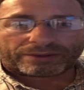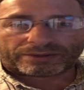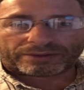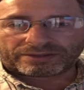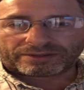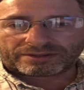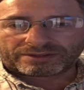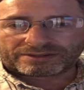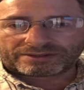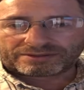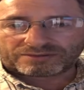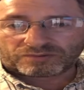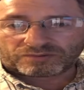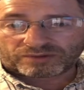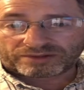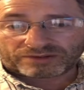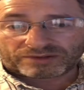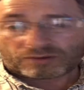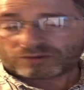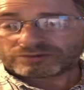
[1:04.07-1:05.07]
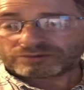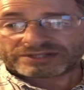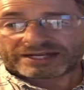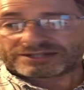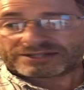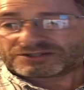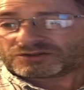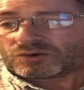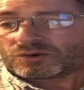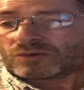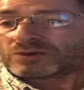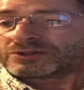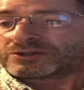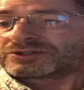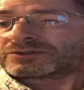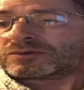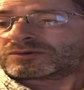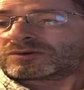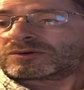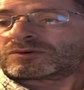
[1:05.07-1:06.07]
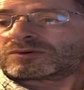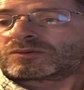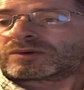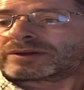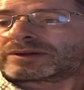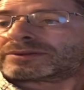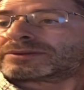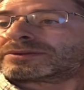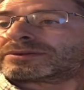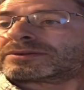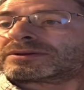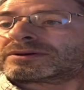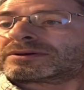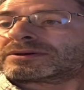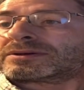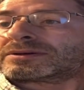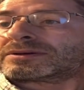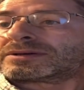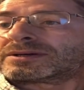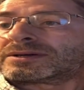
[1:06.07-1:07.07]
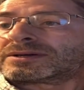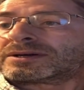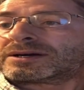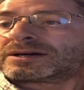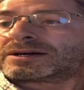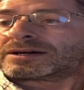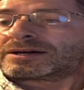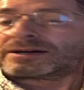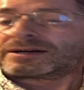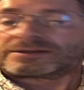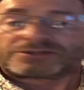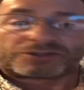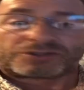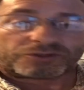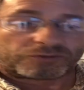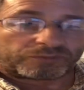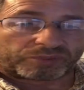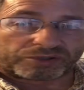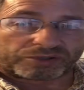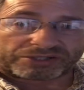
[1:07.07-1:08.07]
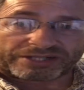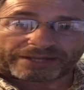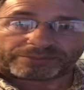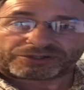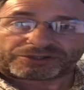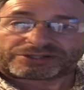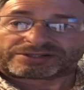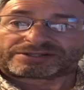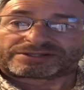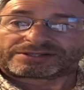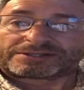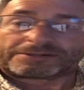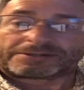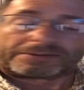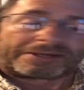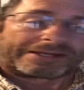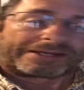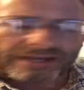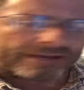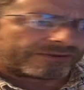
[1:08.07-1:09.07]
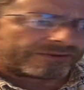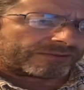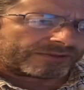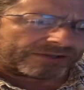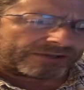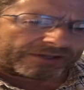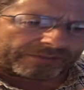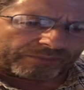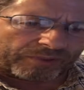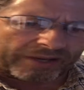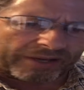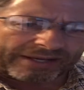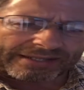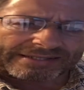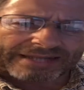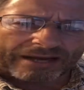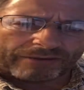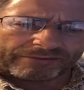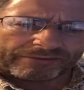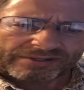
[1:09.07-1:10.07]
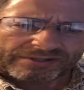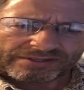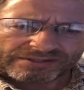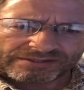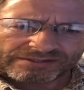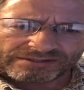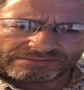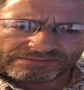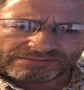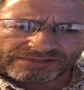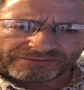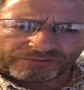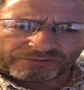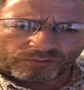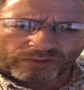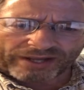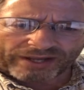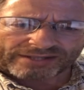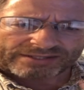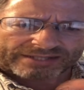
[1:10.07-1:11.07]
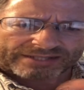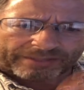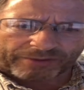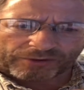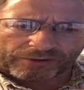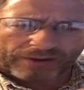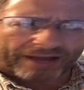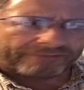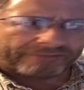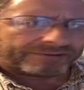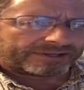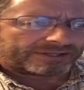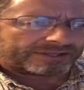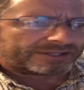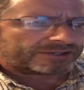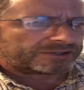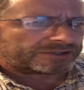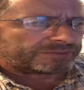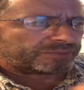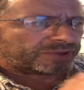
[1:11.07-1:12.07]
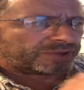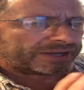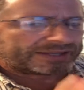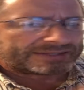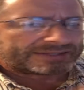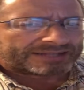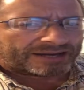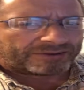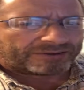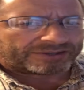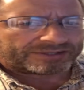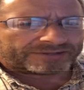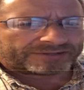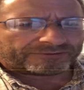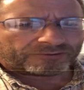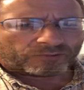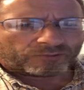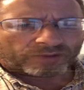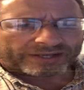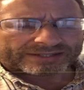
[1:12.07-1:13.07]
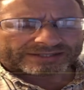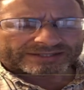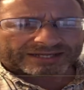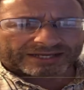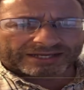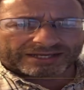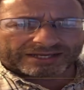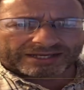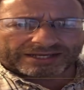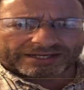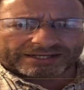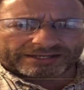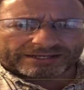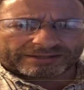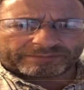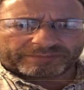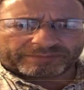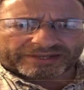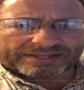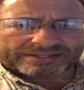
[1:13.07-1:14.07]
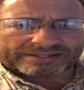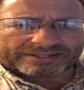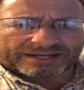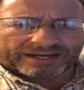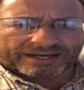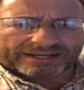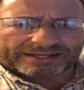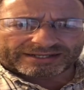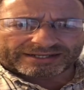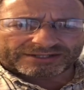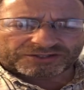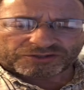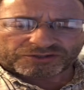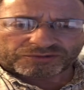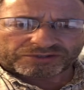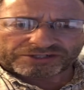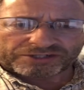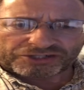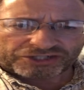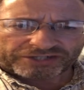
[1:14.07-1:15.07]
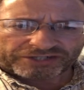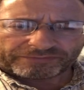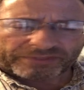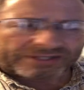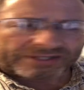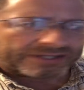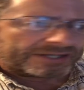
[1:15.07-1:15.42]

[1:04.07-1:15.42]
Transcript: our own test scores or with student perceptions. You can break it down in different ways demographically. You can break it down in different ways based on student achievement.